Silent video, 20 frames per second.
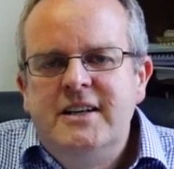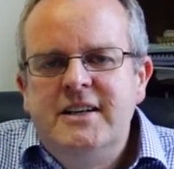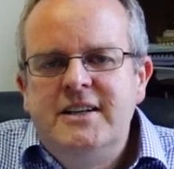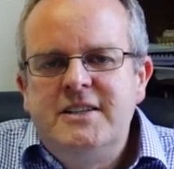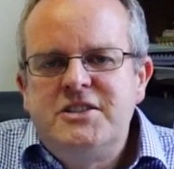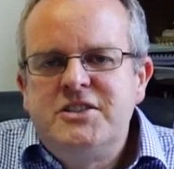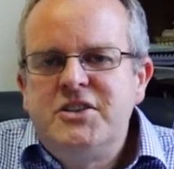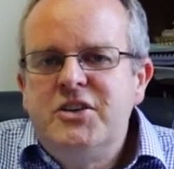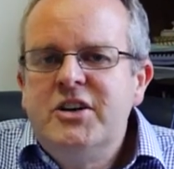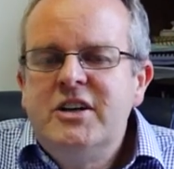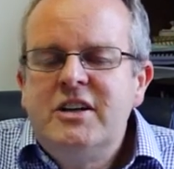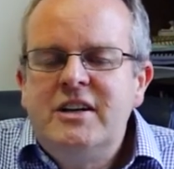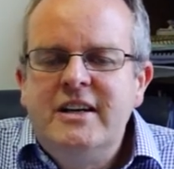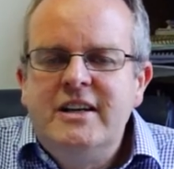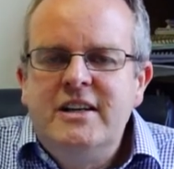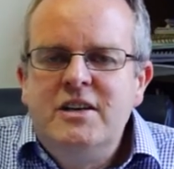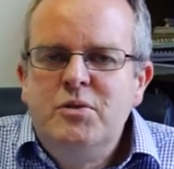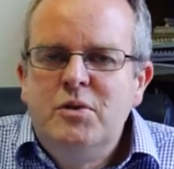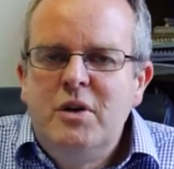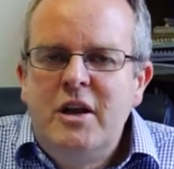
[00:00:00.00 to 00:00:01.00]
historically
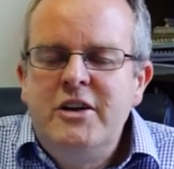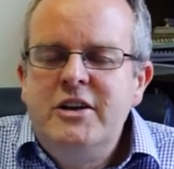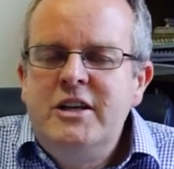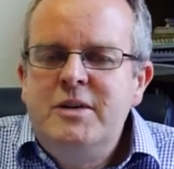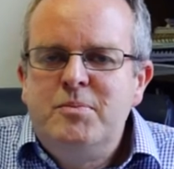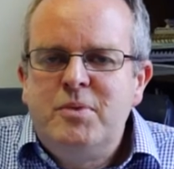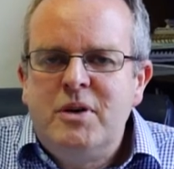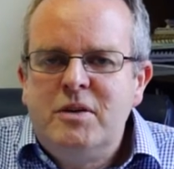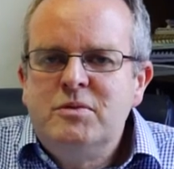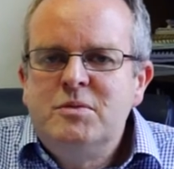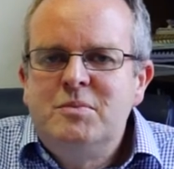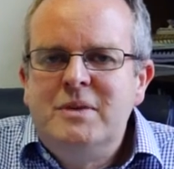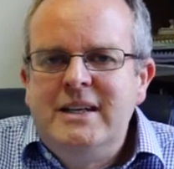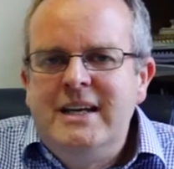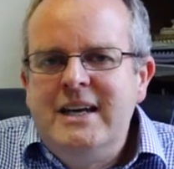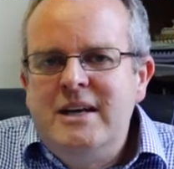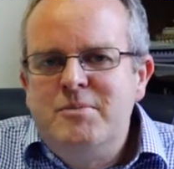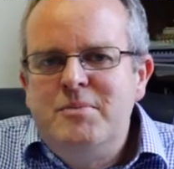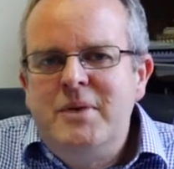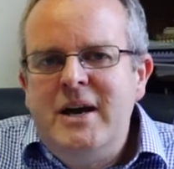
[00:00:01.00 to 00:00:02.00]
you will only probably
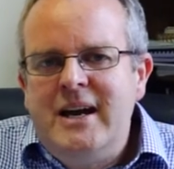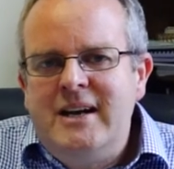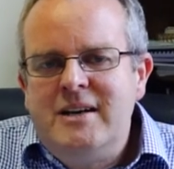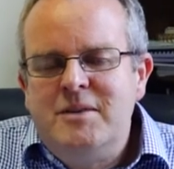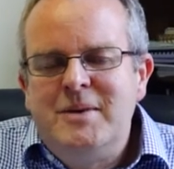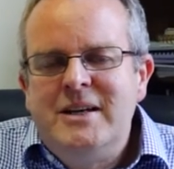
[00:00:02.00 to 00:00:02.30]
get back